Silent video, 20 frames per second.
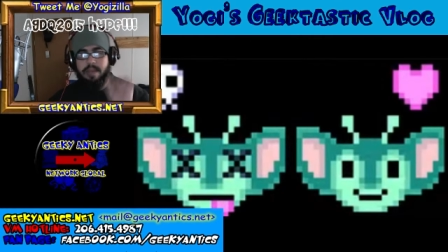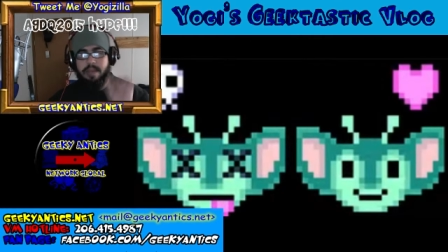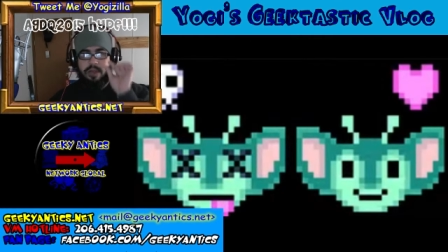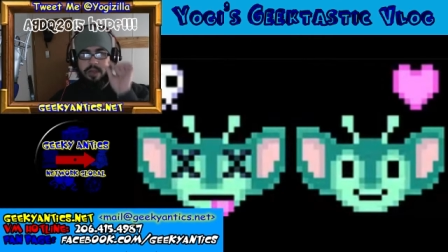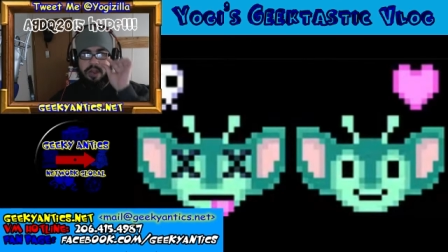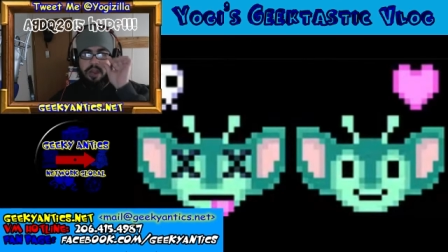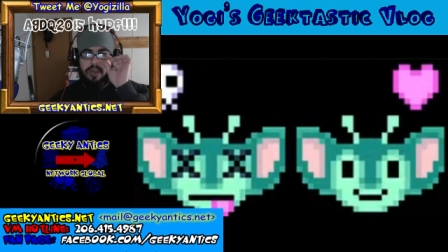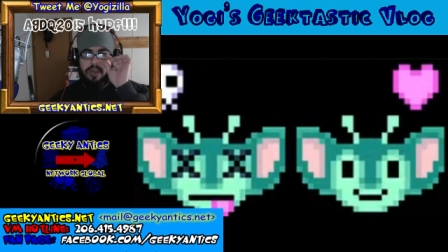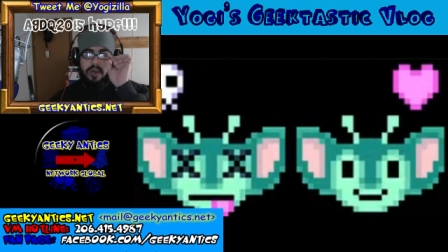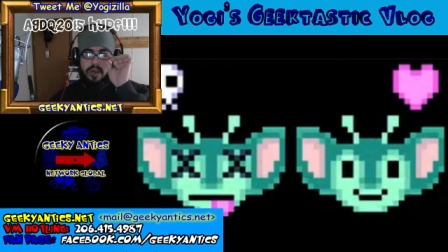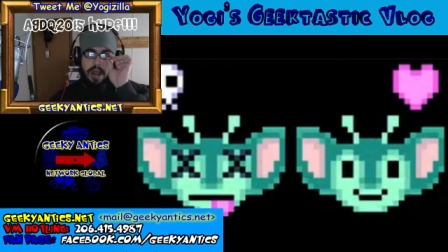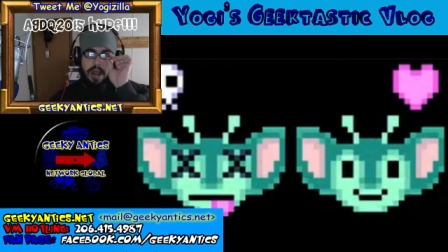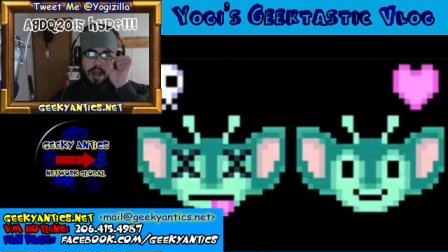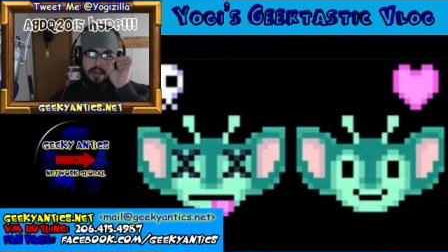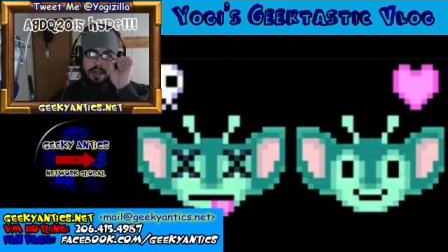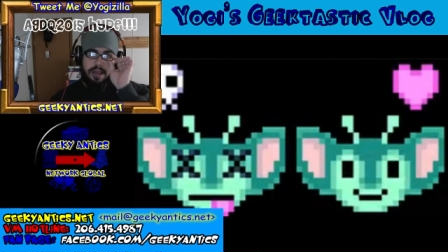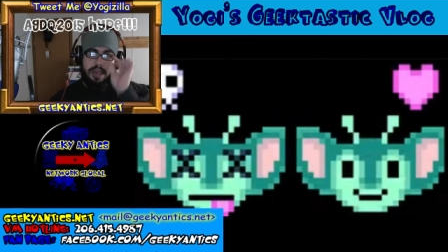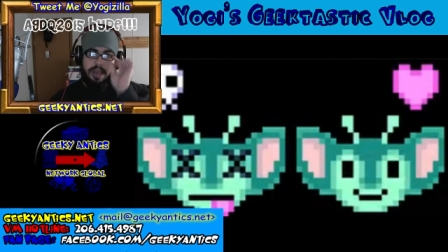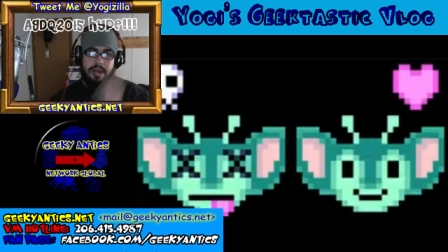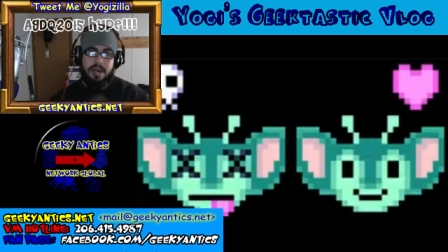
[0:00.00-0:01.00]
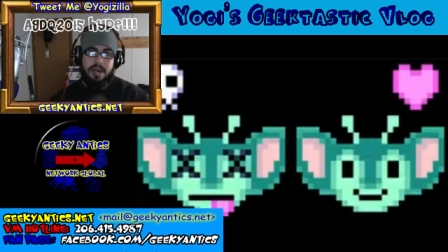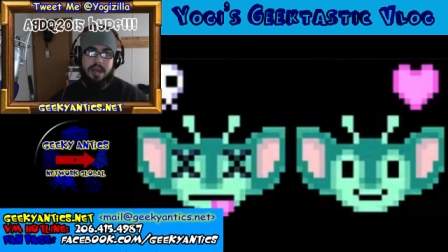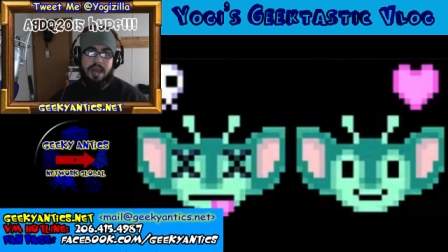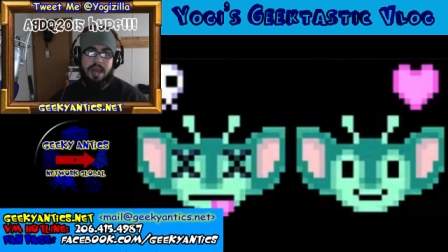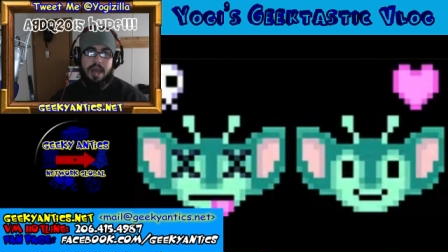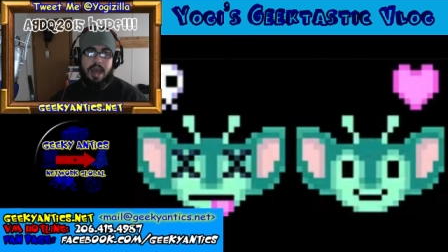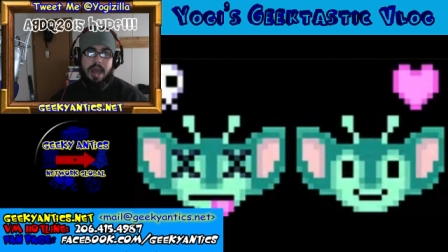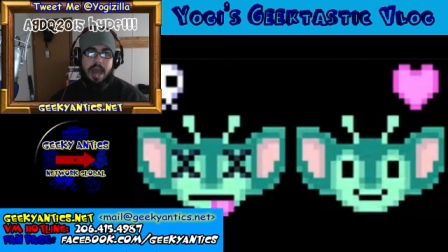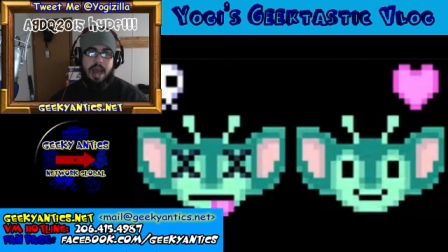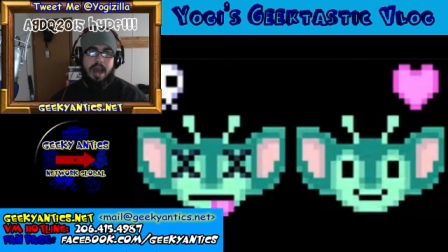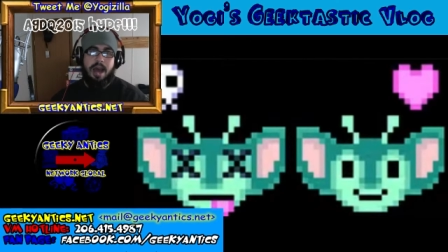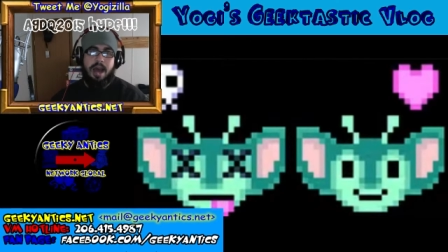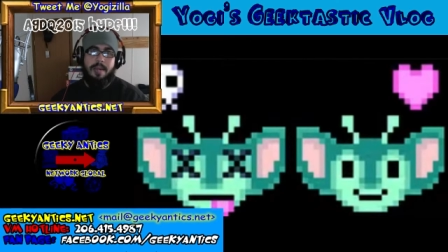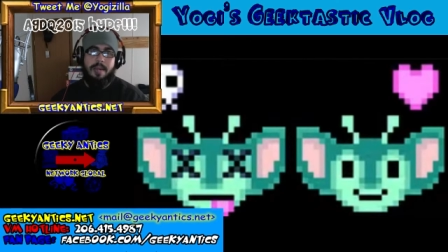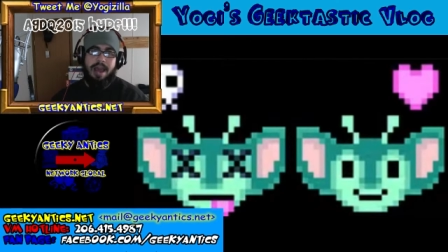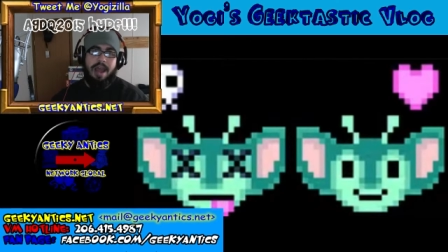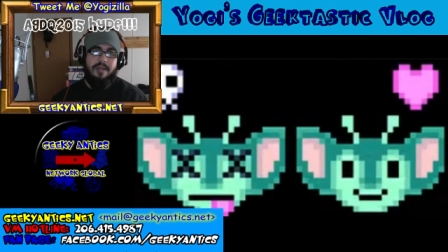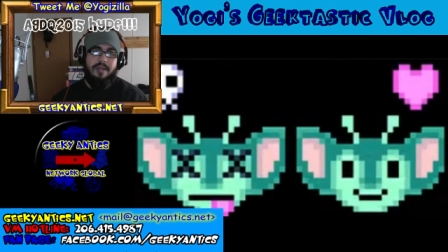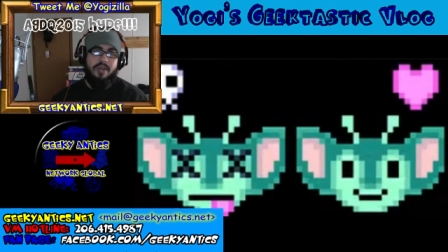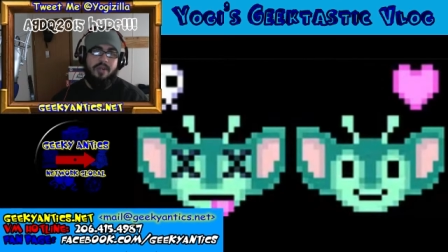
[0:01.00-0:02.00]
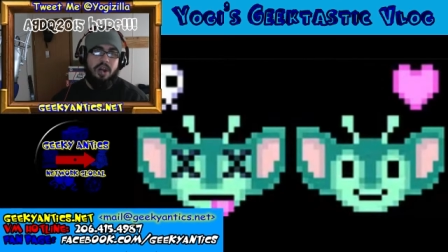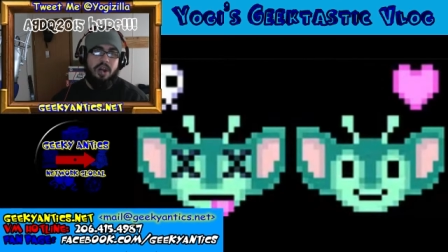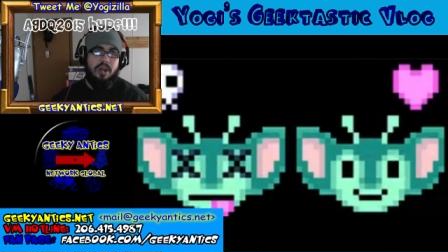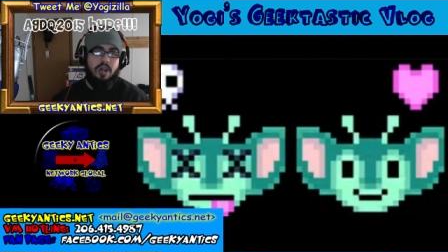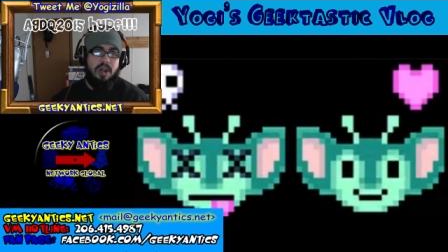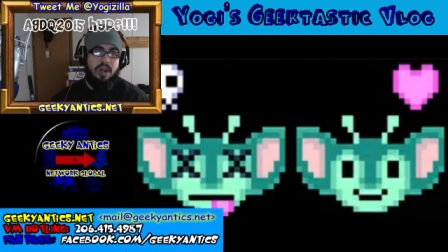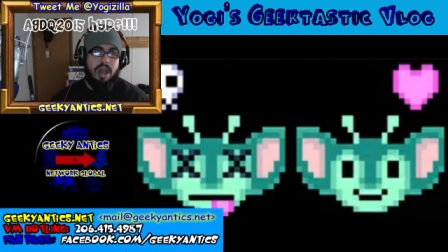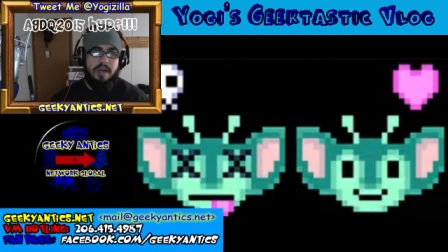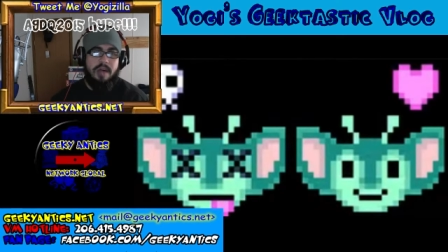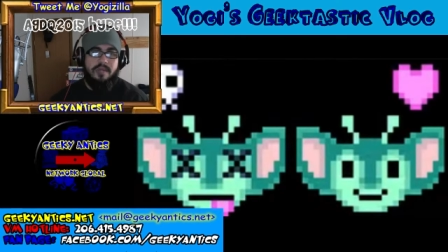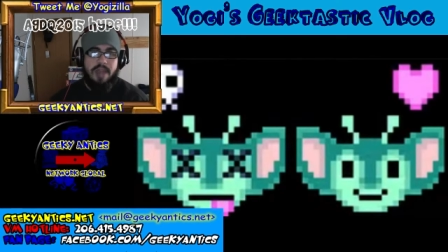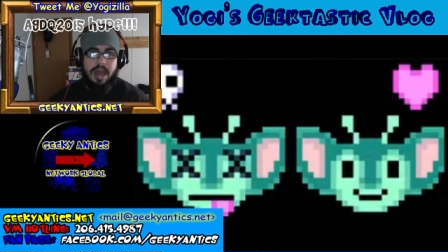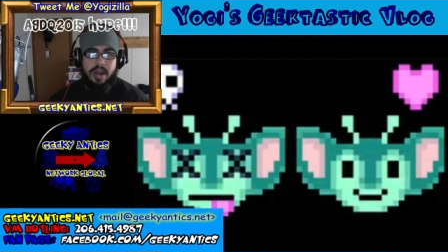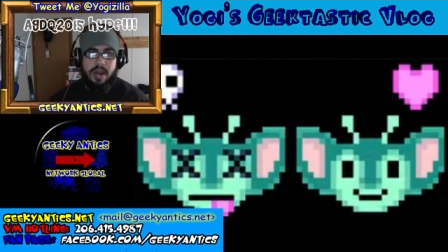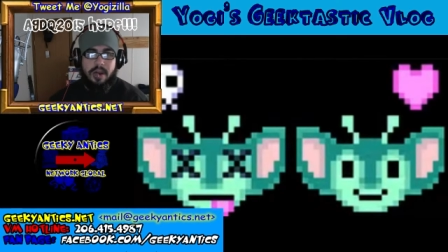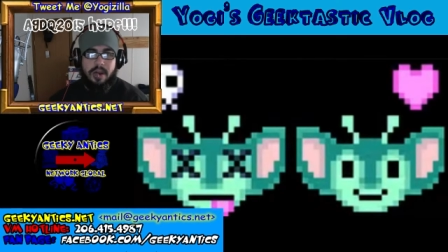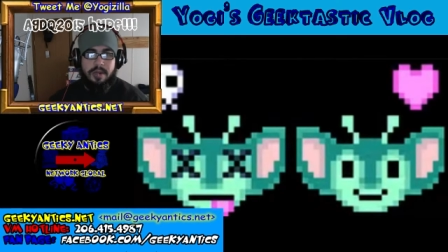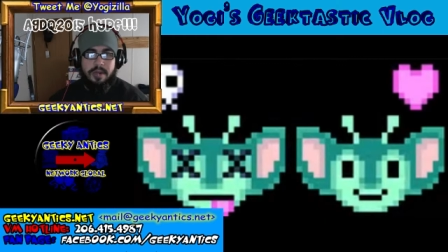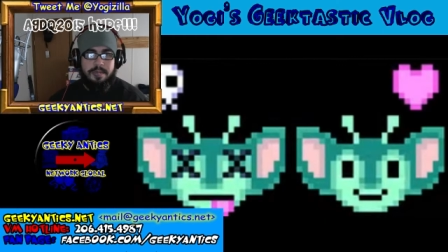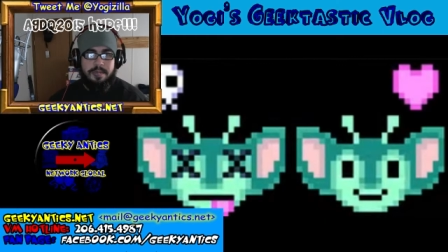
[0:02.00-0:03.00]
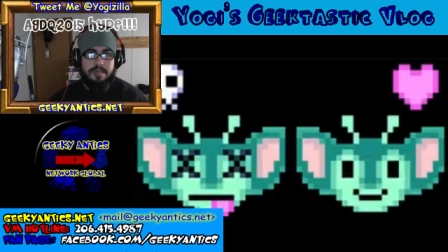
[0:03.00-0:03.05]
So to throw it out there. I wrote a little love letter.